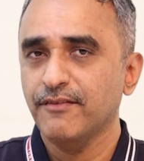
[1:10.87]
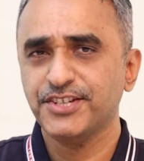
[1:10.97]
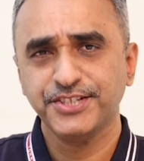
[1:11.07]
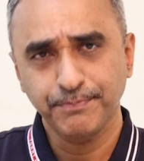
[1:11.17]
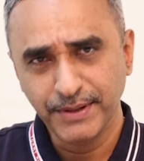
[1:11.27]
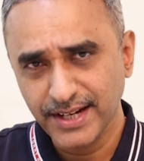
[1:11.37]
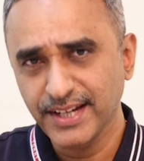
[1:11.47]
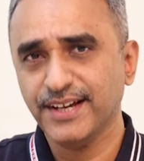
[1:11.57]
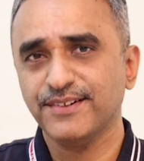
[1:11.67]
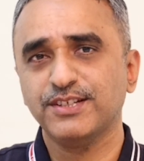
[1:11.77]
which
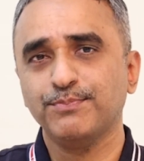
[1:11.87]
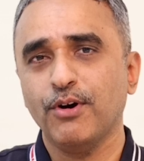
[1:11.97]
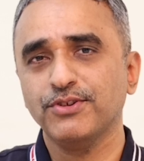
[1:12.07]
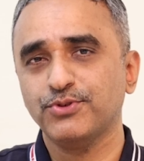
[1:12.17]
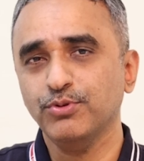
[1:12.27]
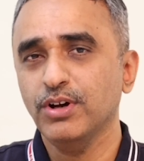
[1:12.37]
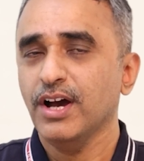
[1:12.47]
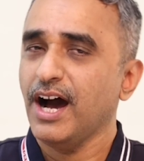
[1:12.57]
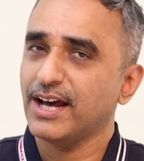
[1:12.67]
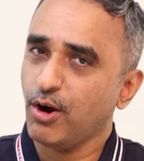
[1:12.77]
typically corresponds to
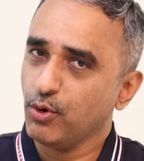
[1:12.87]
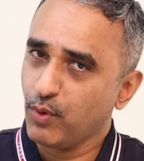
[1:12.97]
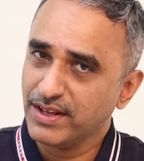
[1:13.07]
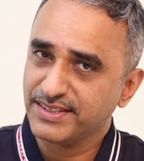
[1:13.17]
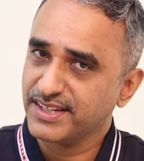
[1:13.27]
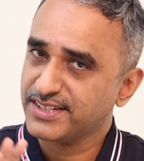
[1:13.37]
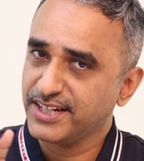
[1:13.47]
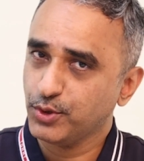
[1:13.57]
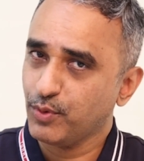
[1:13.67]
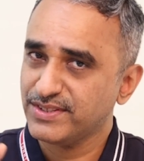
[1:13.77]
around
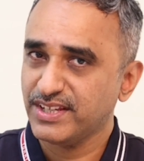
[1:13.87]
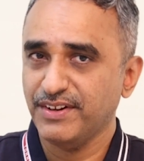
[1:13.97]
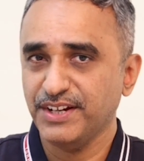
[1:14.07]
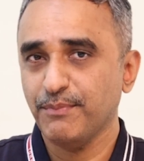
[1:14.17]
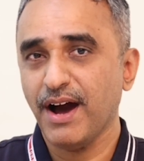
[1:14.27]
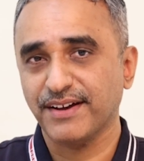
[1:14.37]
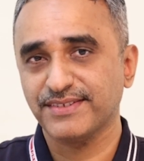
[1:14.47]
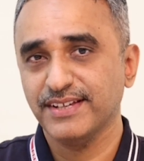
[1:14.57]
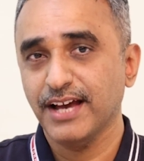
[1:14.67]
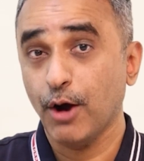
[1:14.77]
160 to 170
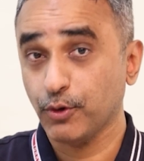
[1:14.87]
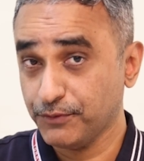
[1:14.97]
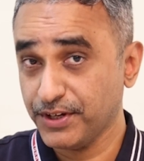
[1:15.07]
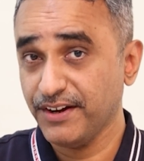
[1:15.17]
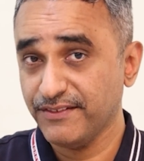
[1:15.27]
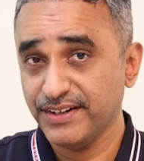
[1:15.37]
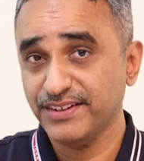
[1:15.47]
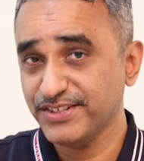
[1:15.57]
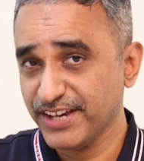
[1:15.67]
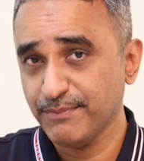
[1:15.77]
marks out of 300
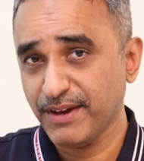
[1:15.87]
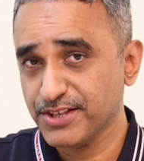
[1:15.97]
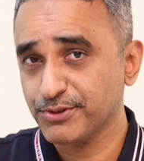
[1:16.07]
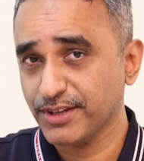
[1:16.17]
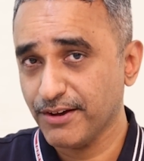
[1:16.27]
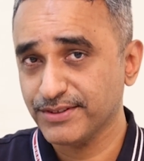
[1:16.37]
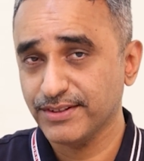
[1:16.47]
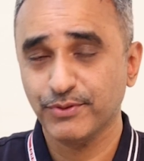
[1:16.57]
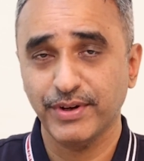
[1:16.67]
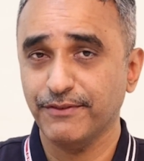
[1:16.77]
in the JEE Mains
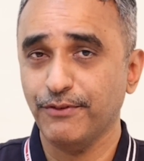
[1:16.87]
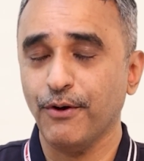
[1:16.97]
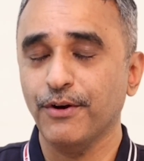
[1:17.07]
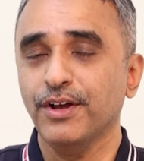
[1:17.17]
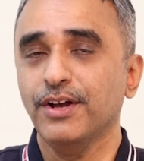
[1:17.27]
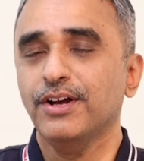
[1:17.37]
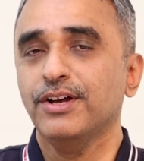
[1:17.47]
2024.